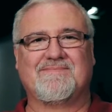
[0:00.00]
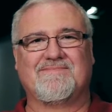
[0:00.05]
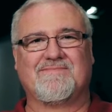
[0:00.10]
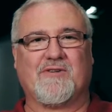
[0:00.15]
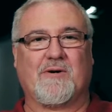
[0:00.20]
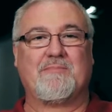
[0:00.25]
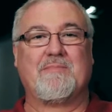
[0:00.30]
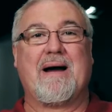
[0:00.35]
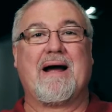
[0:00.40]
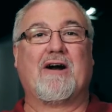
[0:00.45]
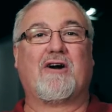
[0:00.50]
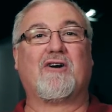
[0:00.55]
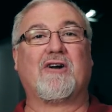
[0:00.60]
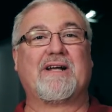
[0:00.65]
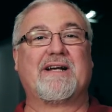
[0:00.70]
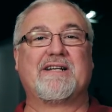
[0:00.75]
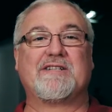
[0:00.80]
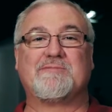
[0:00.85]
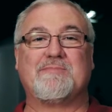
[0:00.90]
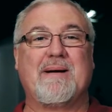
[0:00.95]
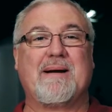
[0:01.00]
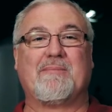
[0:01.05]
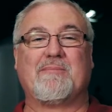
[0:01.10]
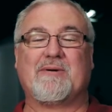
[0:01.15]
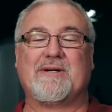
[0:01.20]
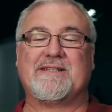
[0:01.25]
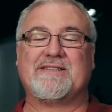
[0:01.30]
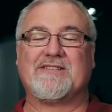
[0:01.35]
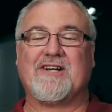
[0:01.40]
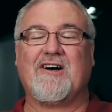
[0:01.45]
from my earliest
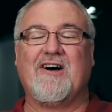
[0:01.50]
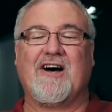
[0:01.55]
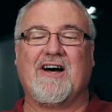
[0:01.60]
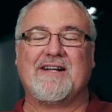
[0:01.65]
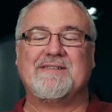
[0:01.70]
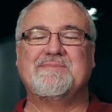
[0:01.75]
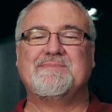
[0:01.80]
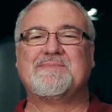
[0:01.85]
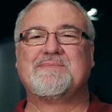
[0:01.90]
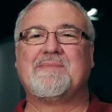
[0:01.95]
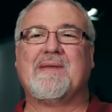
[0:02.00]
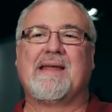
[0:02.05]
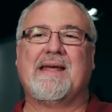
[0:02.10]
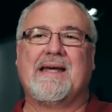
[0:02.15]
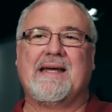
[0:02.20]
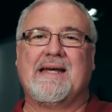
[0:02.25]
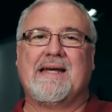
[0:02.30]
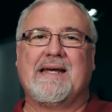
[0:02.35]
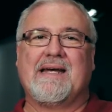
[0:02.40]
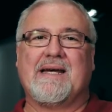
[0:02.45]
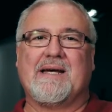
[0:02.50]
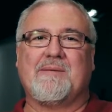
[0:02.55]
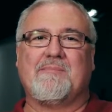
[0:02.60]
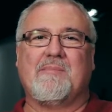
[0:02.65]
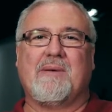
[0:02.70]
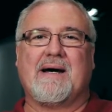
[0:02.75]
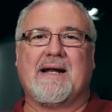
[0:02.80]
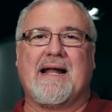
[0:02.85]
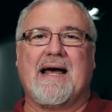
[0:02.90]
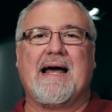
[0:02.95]
memories on.
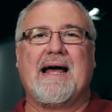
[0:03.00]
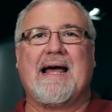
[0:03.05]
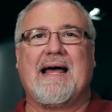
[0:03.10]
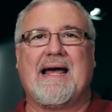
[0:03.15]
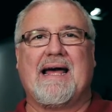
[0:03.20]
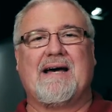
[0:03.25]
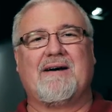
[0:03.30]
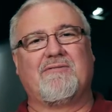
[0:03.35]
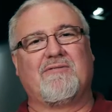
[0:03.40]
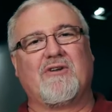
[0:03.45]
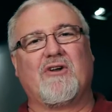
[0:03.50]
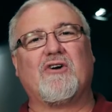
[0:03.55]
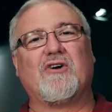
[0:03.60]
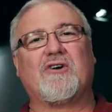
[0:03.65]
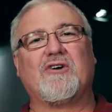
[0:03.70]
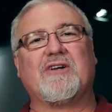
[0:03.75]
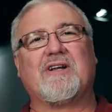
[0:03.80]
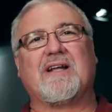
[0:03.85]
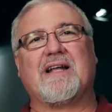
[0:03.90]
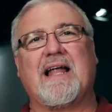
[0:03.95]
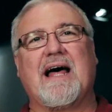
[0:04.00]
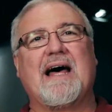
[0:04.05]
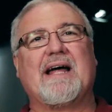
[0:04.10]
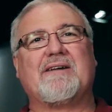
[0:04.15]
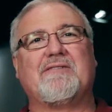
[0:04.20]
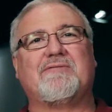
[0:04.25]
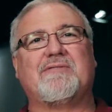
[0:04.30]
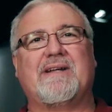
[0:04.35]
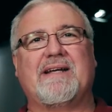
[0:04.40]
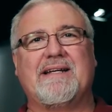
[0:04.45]
But I have learned a lot
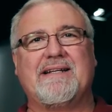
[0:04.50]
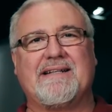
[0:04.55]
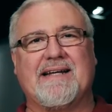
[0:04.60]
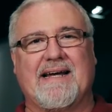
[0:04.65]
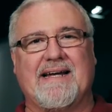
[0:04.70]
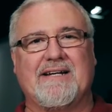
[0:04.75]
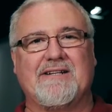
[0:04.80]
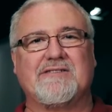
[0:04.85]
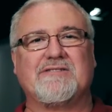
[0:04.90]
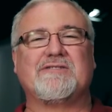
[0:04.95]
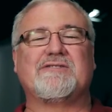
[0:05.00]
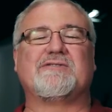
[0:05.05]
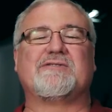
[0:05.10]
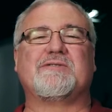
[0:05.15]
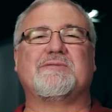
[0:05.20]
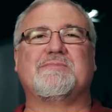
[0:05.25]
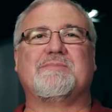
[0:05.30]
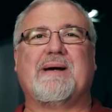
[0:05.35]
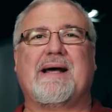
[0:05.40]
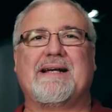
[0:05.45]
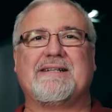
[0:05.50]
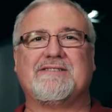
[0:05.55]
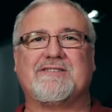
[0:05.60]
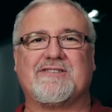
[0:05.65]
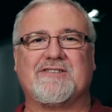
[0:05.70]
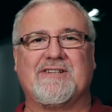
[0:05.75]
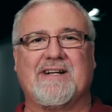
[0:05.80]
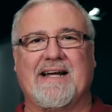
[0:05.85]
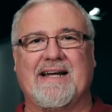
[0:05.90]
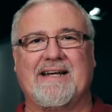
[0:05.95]
of details from
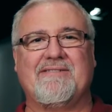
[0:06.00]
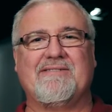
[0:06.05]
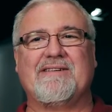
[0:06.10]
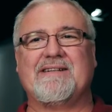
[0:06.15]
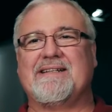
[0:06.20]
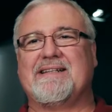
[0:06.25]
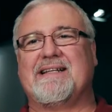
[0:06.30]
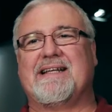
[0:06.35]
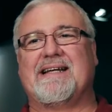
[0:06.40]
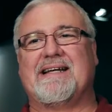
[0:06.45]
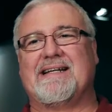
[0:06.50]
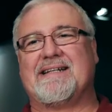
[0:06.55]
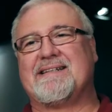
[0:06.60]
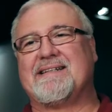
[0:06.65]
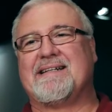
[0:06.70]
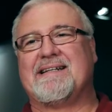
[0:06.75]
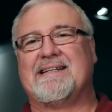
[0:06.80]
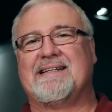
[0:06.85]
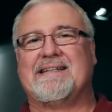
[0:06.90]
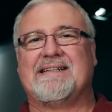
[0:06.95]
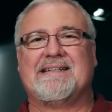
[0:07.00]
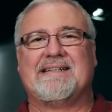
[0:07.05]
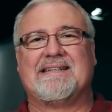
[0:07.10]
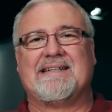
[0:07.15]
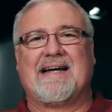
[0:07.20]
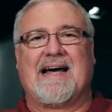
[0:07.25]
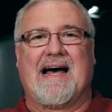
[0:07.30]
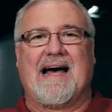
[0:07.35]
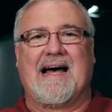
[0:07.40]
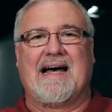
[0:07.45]
Pastor David that
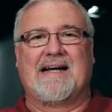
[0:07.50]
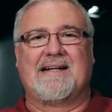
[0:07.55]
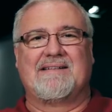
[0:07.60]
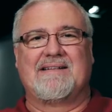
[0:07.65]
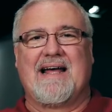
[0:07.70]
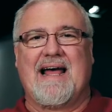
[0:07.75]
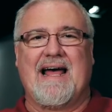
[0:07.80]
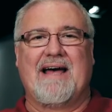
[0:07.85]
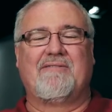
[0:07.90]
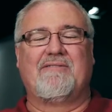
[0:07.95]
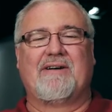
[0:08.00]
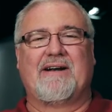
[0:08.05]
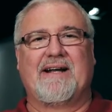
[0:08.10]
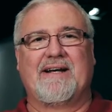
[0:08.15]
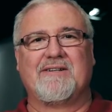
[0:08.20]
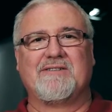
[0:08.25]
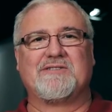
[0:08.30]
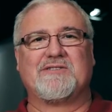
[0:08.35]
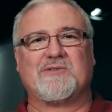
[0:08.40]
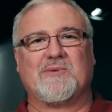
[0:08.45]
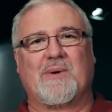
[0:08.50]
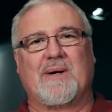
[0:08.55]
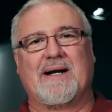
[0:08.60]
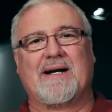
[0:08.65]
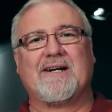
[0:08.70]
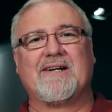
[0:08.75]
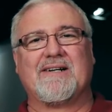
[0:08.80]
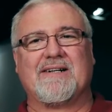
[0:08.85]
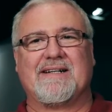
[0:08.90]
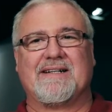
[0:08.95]
I haven't
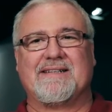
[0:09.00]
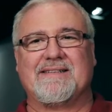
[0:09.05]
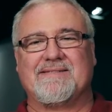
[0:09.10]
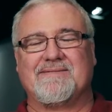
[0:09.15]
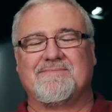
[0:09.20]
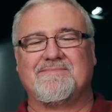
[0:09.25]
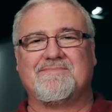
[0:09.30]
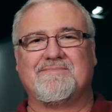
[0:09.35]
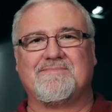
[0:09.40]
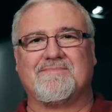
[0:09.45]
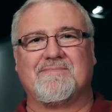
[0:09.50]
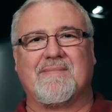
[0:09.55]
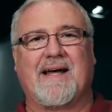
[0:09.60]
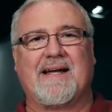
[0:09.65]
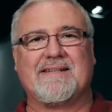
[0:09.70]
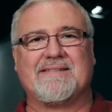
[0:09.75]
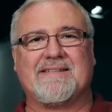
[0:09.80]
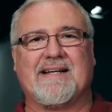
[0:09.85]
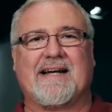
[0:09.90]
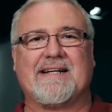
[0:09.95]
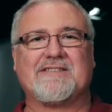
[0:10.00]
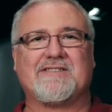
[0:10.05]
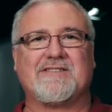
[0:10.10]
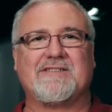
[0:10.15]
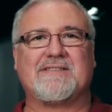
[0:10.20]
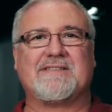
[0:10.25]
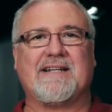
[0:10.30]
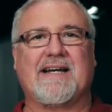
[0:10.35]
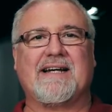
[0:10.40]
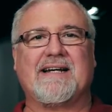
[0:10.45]
elsewhere, and that's
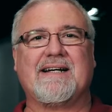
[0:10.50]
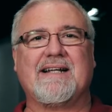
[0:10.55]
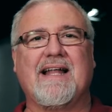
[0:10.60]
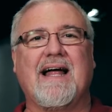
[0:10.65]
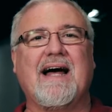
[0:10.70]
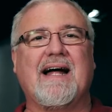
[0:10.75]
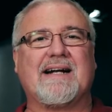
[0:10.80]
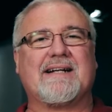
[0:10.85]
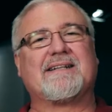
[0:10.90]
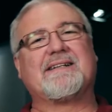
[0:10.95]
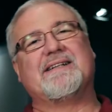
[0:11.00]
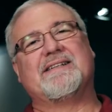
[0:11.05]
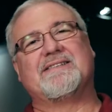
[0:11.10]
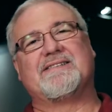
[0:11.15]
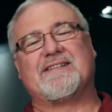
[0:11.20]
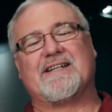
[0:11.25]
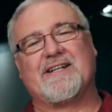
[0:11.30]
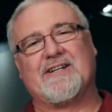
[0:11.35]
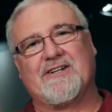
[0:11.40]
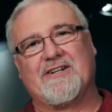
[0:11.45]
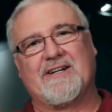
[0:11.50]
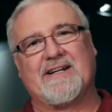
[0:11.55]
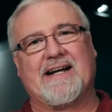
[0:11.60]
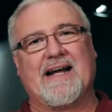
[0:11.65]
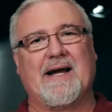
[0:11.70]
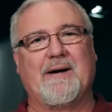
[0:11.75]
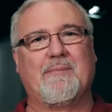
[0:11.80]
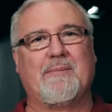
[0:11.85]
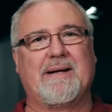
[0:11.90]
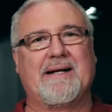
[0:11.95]
actually saying a lot considering
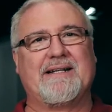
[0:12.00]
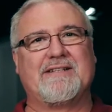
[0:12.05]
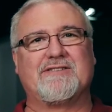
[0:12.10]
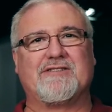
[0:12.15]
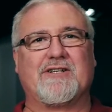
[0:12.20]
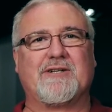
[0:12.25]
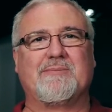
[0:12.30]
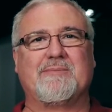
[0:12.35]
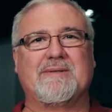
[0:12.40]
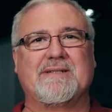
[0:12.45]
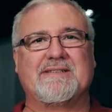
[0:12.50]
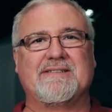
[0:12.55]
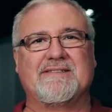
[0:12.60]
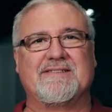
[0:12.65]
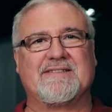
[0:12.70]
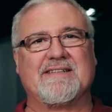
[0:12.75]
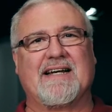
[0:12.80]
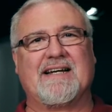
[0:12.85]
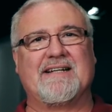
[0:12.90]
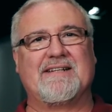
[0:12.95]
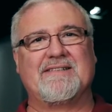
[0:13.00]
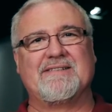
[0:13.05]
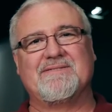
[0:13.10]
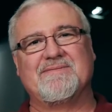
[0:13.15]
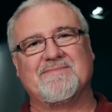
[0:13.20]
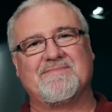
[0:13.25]
how many sermons I